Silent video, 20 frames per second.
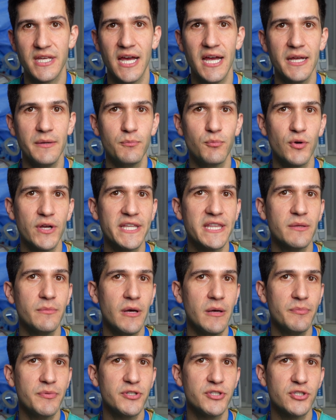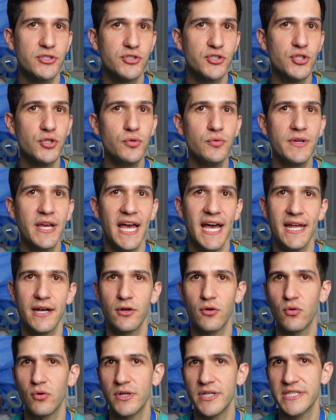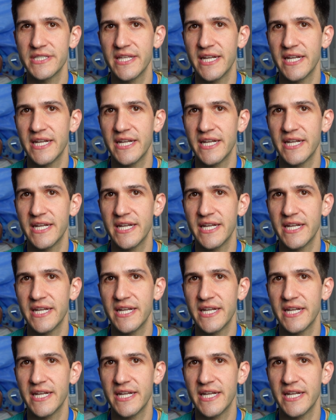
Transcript: I break them up into two categories